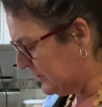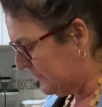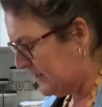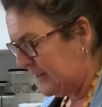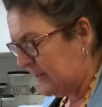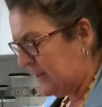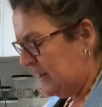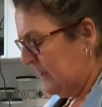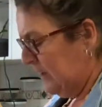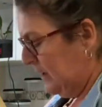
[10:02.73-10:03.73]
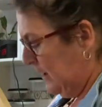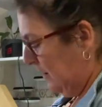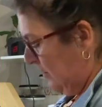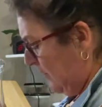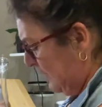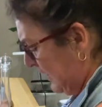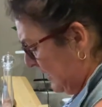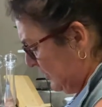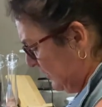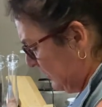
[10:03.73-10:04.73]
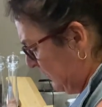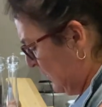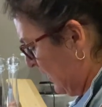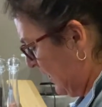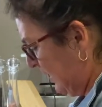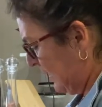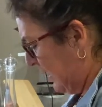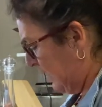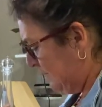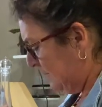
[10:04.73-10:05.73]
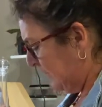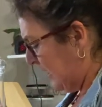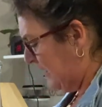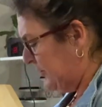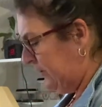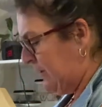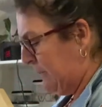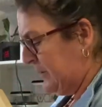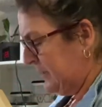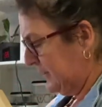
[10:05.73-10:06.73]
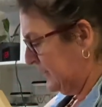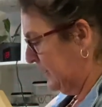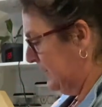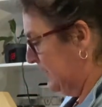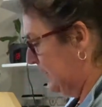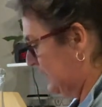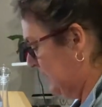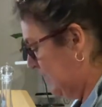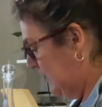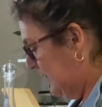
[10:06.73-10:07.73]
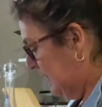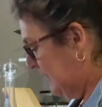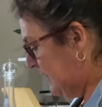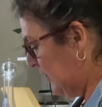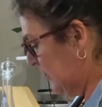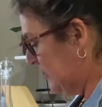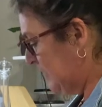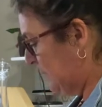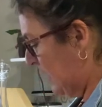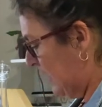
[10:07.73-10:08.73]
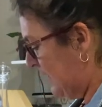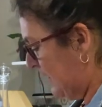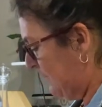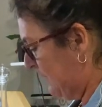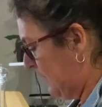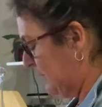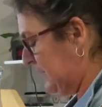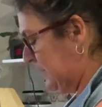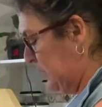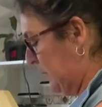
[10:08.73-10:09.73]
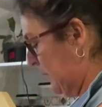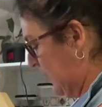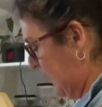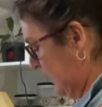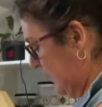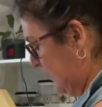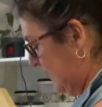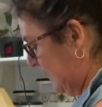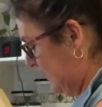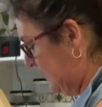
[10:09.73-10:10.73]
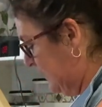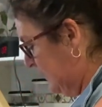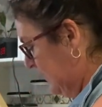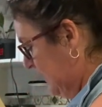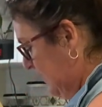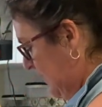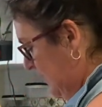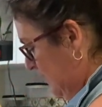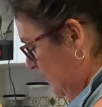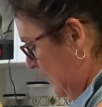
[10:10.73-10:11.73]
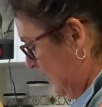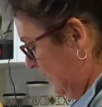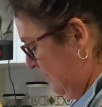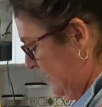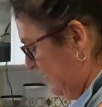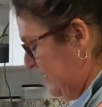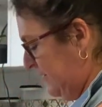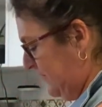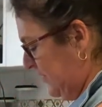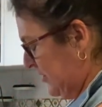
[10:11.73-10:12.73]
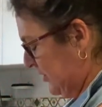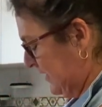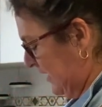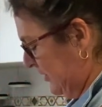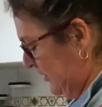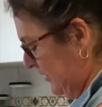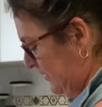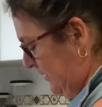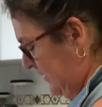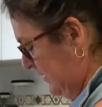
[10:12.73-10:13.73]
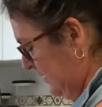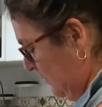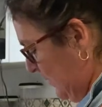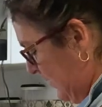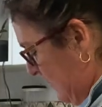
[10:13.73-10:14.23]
of it the edges of my gougy wrappers. So you can just buy them from the supermarket like they're in the fridge section with the